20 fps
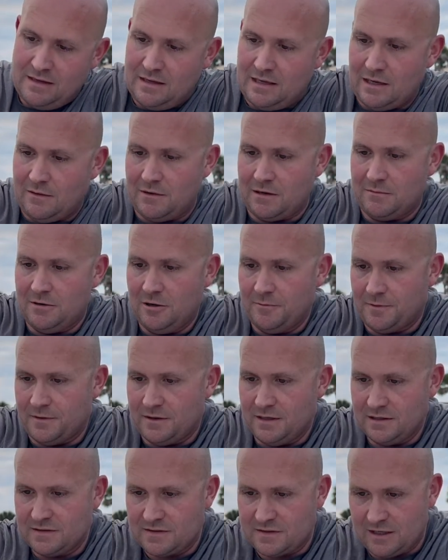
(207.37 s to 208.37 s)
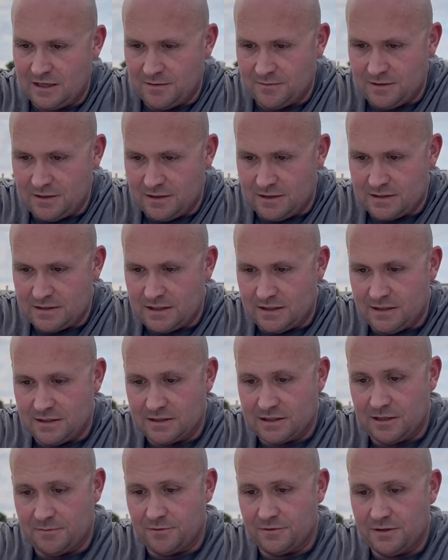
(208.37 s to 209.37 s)
And what I'm hoping this time is it does
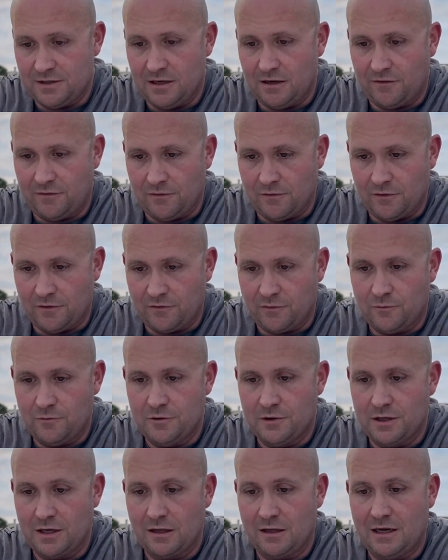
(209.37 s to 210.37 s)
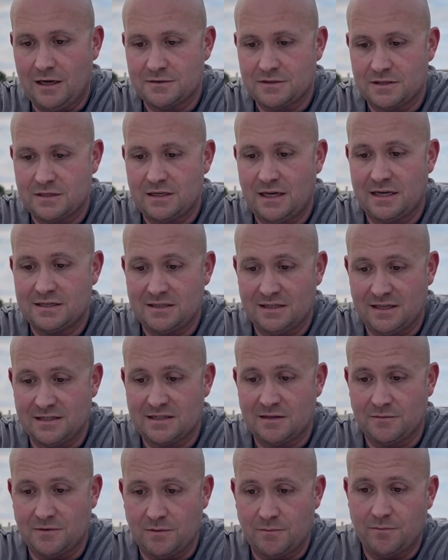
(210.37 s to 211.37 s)
a couple things for us. One, it allows us to actually get
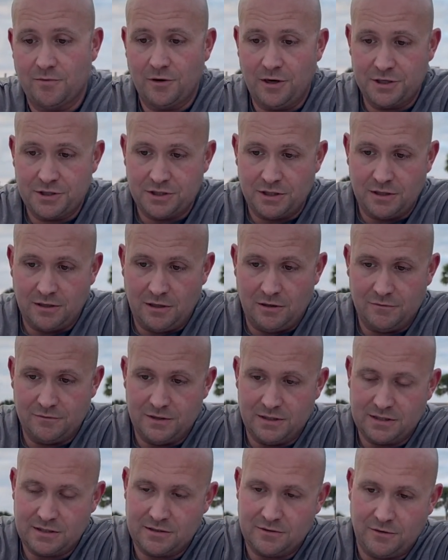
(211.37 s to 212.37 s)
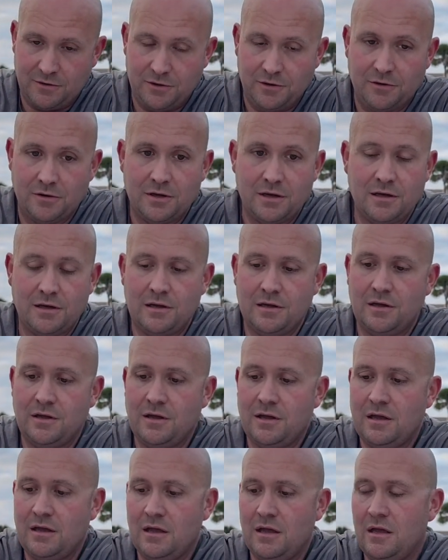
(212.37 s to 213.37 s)
some compression on this screw,
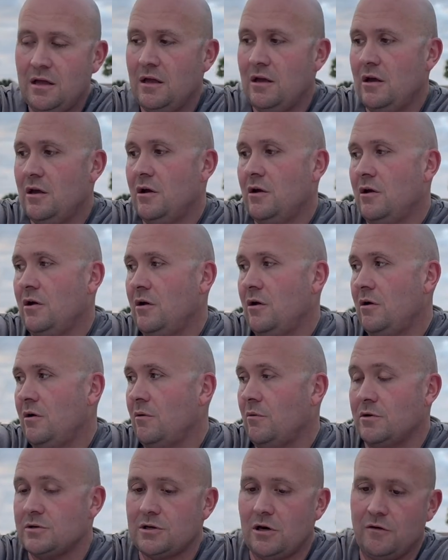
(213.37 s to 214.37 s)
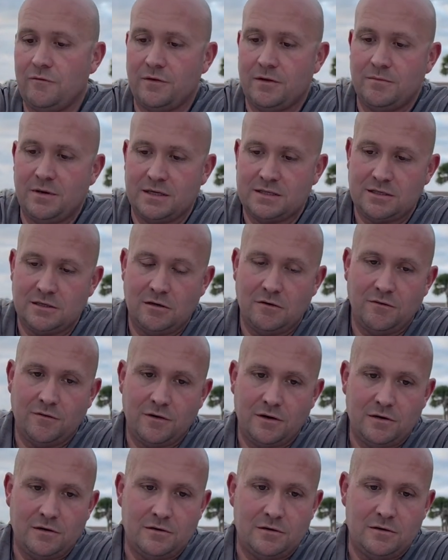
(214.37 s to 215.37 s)
which hopefully makes the
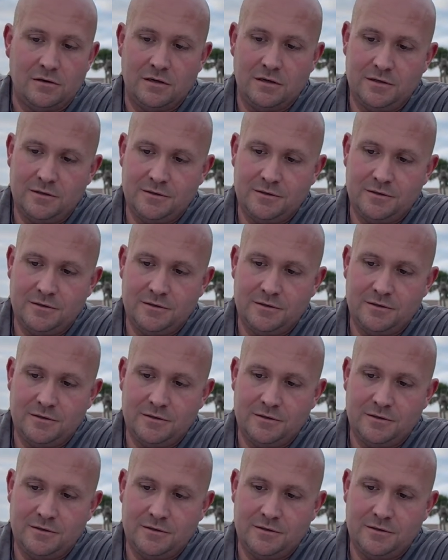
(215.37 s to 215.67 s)
overall